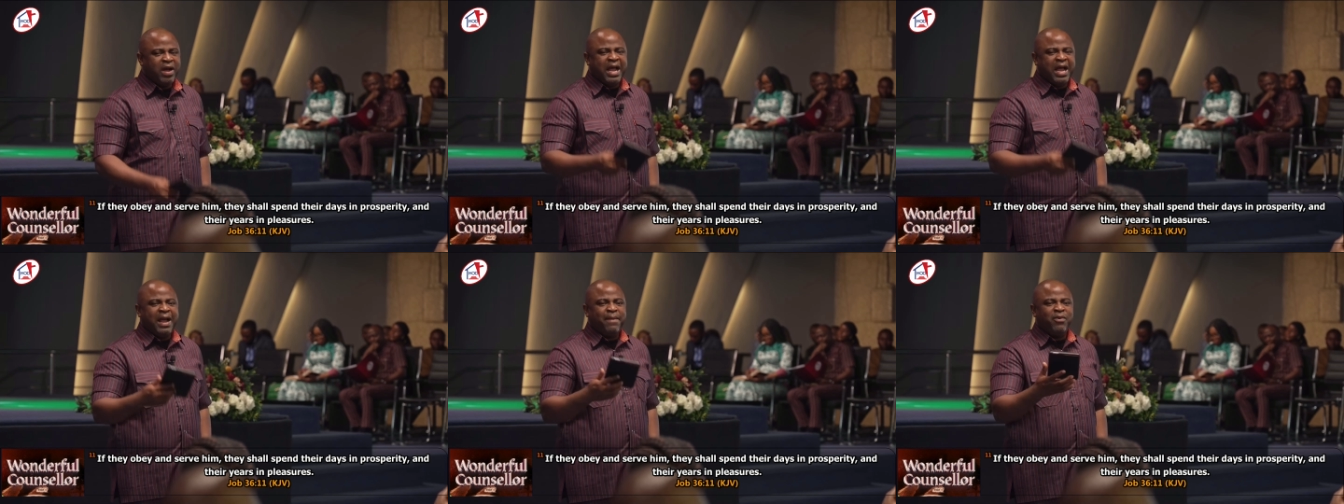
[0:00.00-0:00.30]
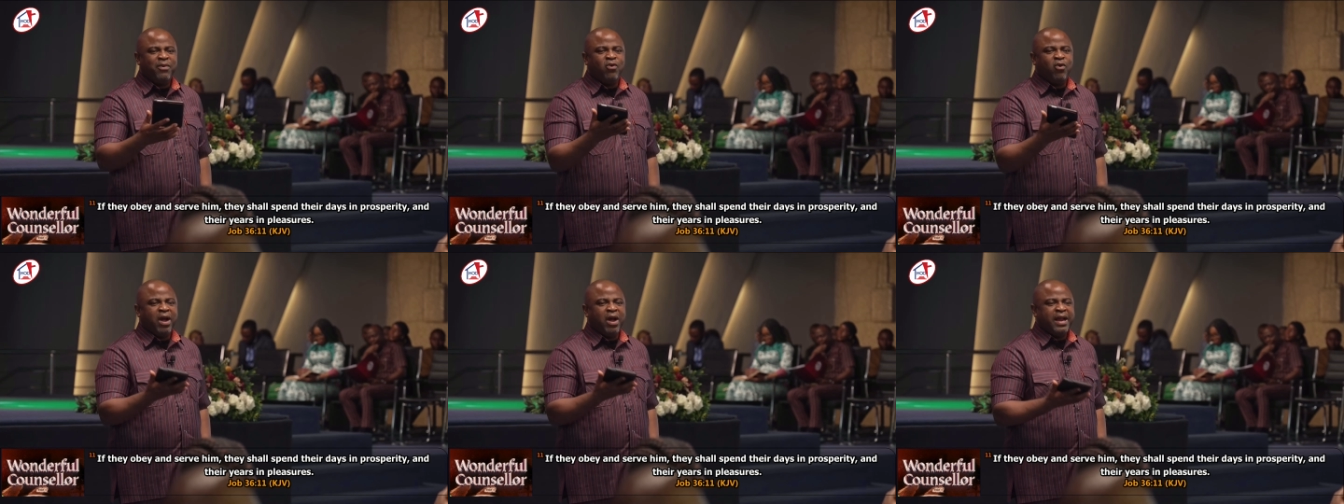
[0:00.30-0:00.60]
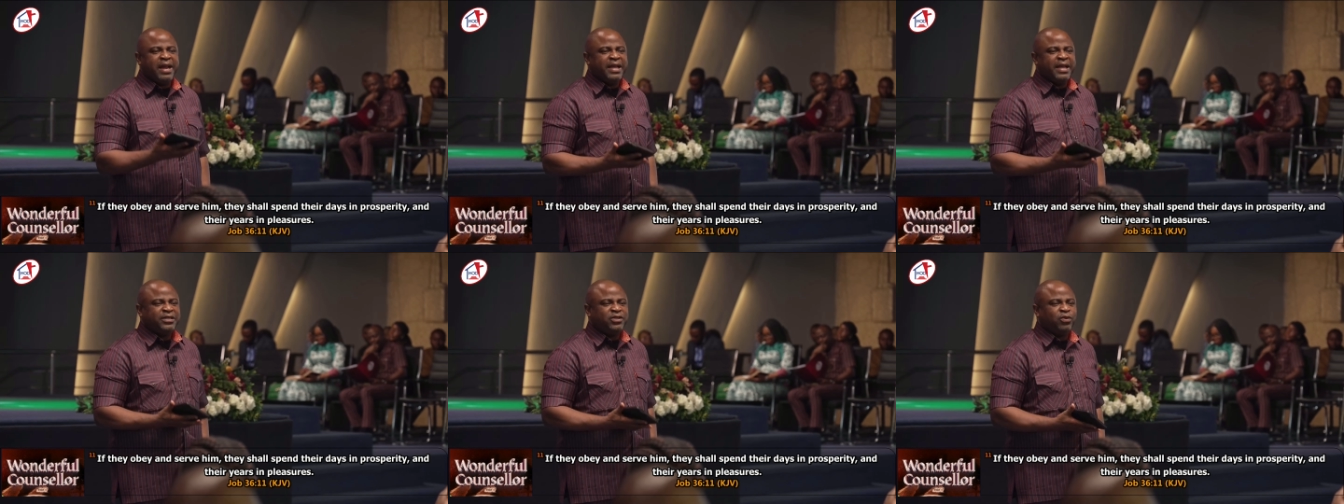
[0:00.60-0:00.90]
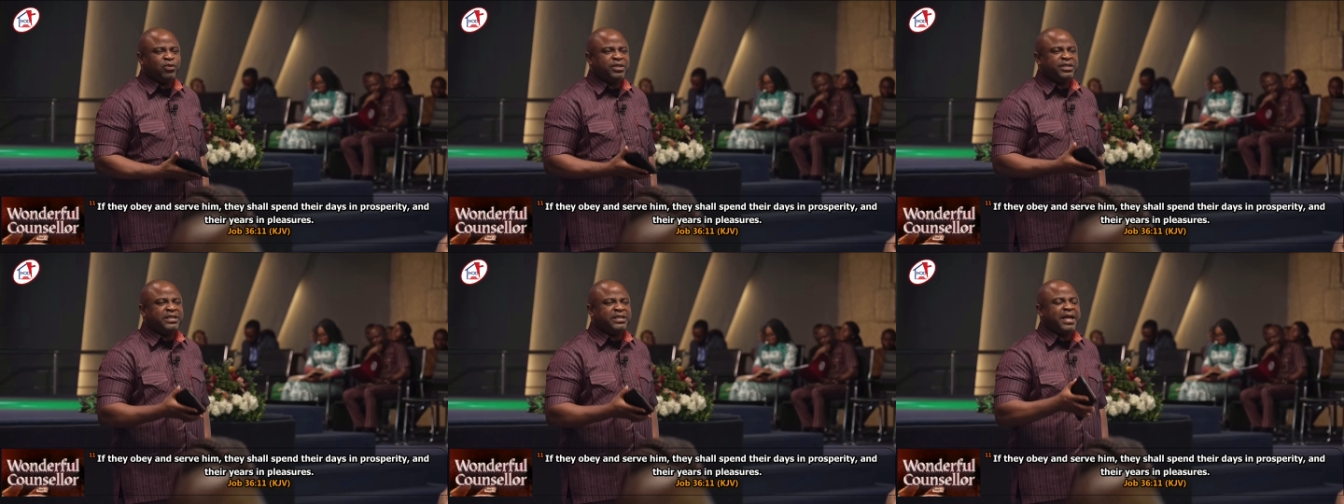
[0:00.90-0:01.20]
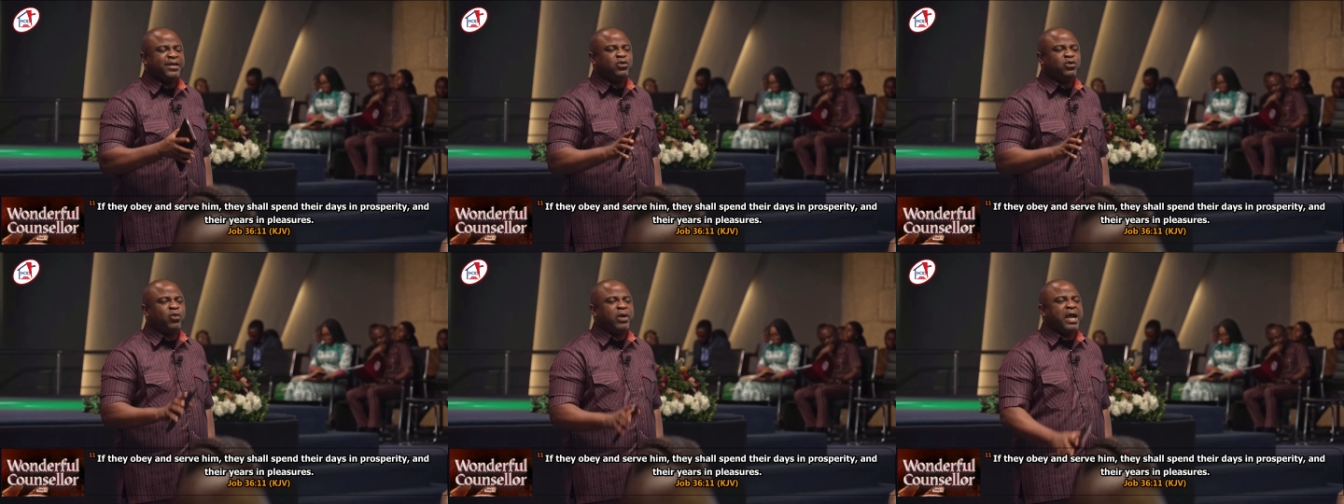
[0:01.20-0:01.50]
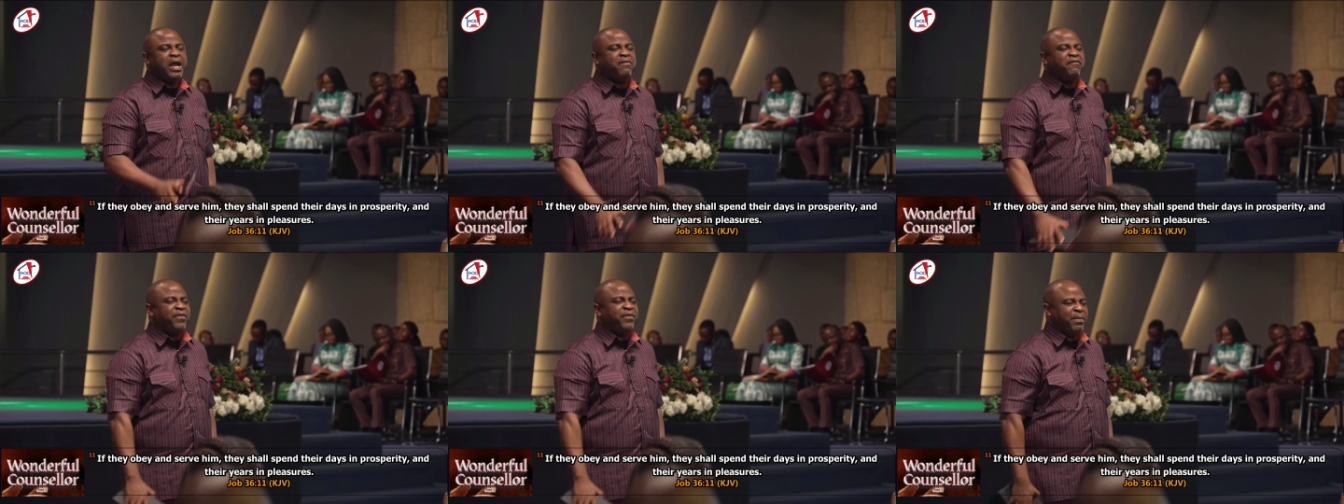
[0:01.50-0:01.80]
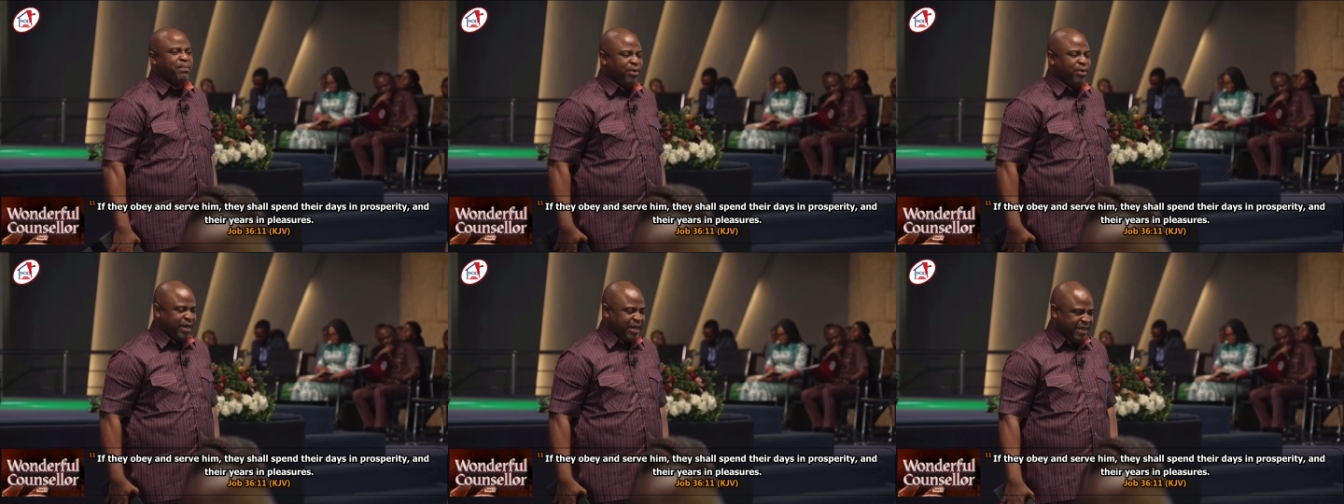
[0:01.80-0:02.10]
Where I'm going is to say to
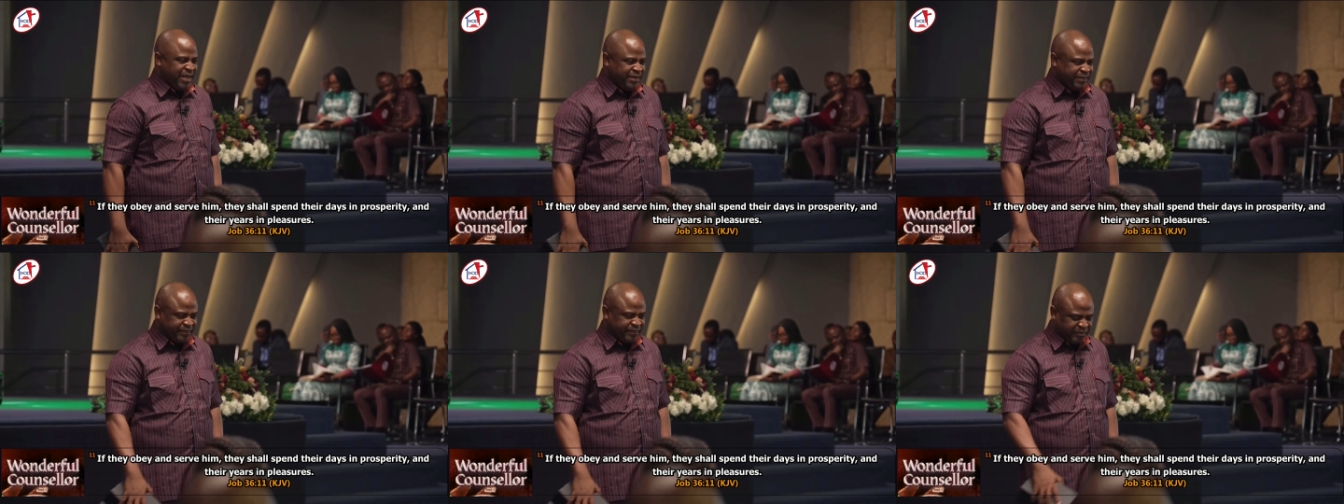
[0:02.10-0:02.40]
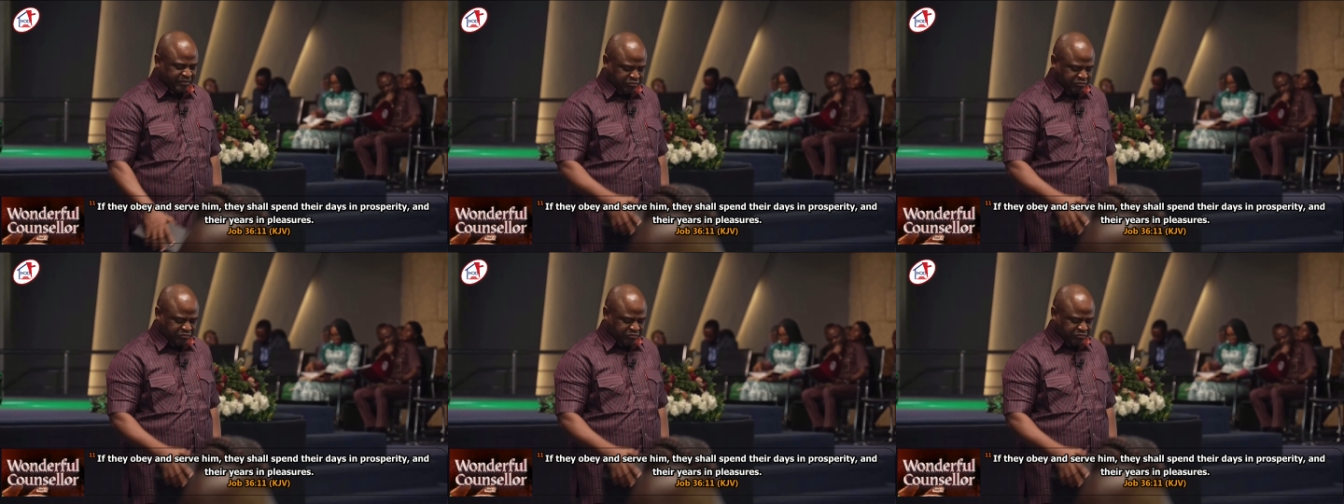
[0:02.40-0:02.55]
everybody